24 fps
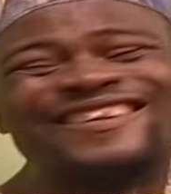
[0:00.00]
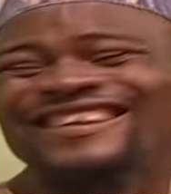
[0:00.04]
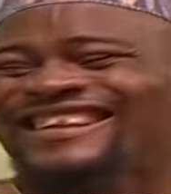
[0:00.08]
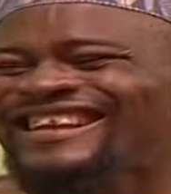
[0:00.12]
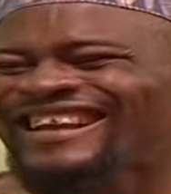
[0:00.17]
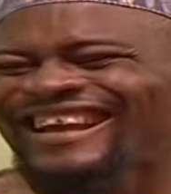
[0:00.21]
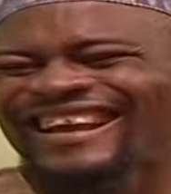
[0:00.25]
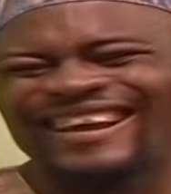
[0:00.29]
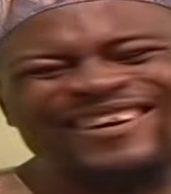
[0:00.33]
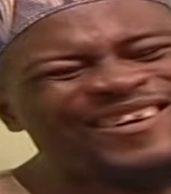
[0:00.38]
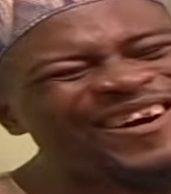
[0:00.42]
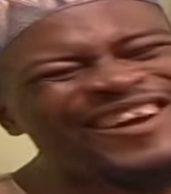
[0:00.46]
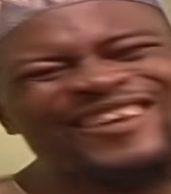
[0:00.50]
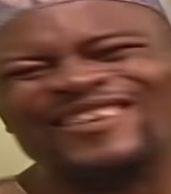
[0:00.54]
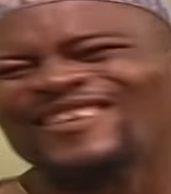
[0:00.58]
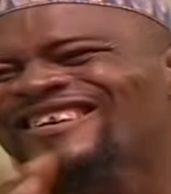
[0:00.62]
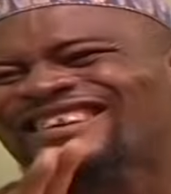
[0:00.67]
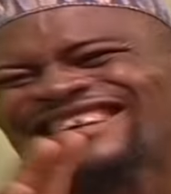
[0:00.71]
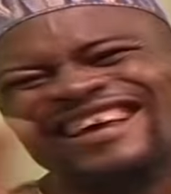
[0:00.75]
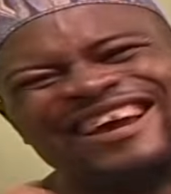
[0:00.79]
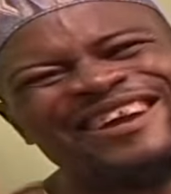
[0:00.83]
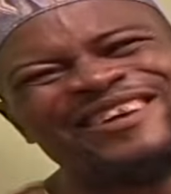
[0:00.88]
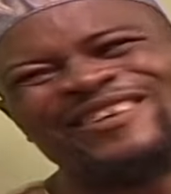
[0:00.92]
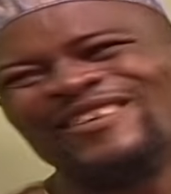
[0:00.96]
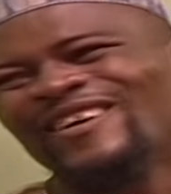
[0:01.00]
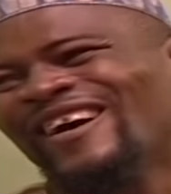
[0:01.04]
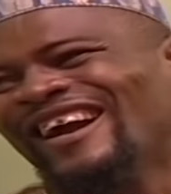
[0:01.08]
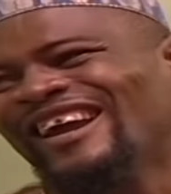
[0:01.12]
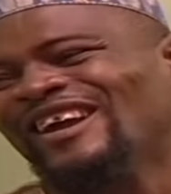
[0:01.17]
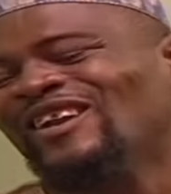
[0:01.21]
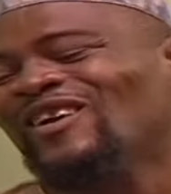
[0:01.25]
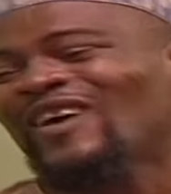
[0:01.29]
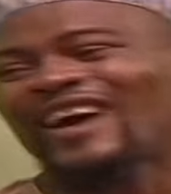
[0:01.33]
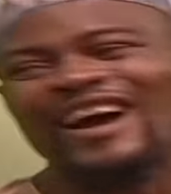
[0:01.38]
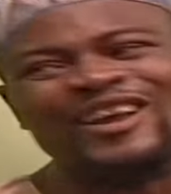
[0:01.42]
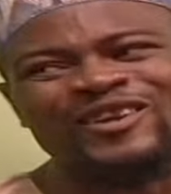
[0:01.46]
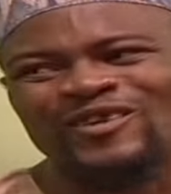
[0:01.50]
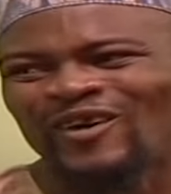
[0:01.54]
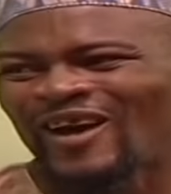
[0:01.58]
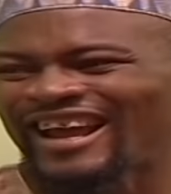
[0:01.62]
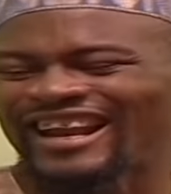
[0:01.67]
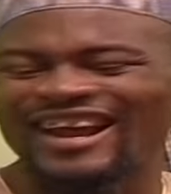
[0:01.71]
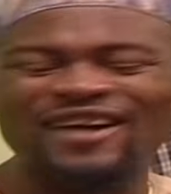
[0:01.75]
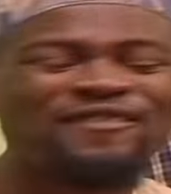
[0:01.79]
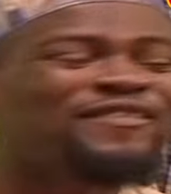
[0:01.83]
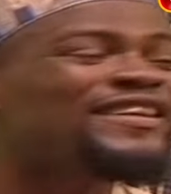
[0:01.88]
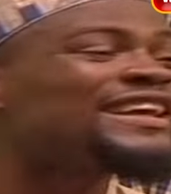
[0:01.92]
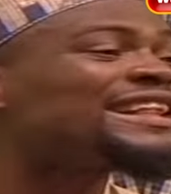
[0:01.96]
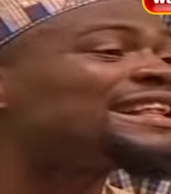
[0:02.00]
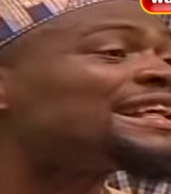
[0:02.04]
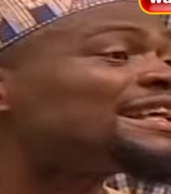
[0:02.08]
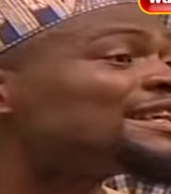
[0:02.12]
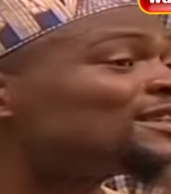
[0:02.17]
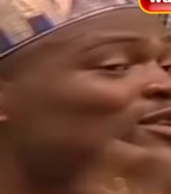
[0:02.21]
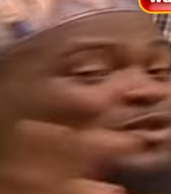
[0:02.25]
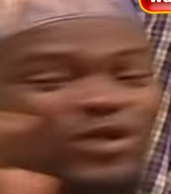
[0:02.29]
just enjoying. Look at your head. Everything